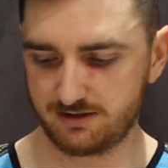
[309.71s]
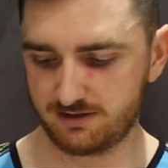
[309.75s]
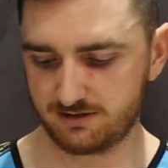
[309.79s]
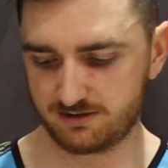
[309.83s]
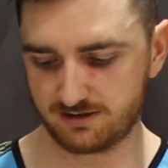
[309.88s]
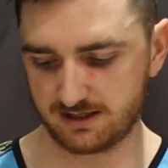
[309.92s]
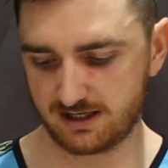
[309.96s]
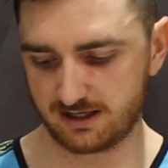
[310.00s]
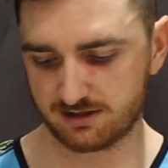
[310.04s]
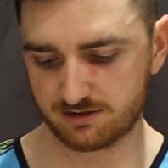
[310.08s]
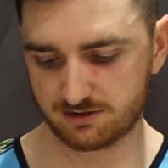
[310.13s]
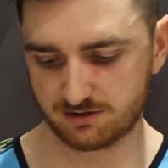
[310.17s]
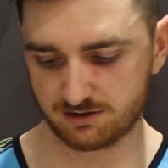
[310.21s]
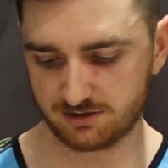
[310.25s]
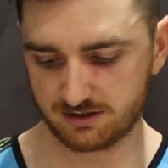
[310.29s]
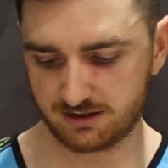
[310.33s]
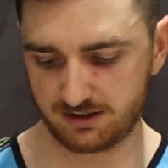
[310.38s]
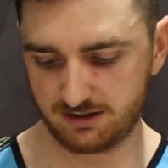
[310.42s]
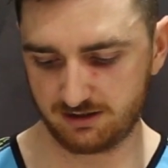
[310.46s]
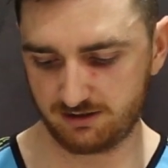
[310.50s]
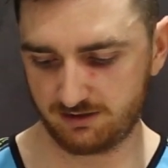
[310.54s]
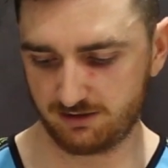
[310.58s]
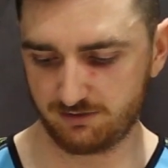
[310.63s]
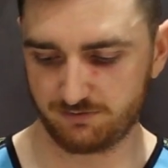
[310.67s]
this
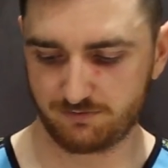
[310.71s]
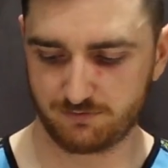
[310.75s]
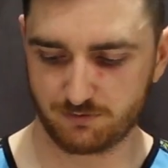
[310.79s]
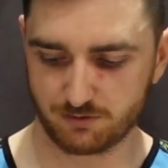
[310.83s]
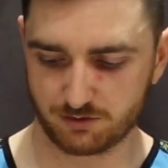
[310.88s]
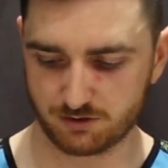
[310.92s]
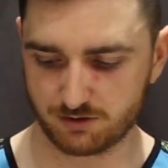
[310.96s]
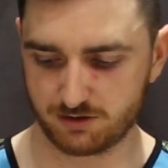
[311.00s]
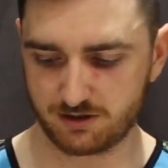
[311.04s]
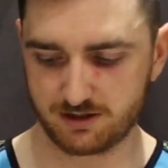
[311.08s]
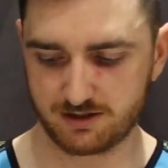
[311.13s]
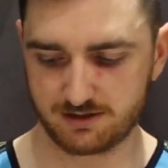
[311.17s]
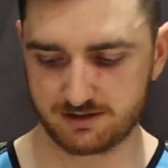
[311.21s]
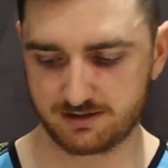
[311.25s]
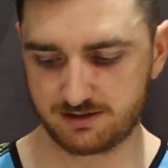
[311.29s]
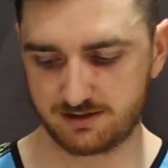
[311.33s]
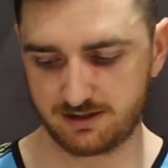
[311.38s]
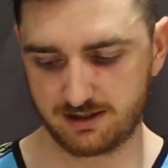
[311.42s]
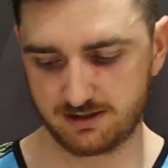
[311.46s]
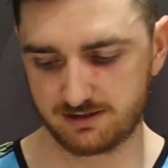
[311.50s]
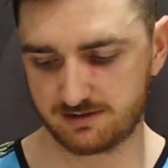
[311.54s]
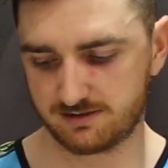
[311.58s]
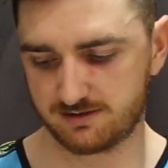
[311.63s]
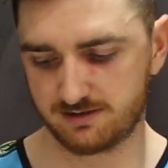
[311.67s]
actually, your foot kind of
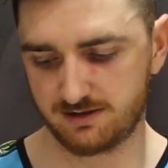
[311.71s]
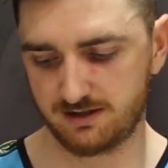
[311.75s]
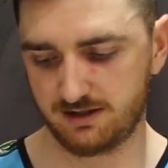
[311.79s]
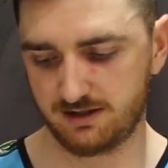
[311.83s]
sits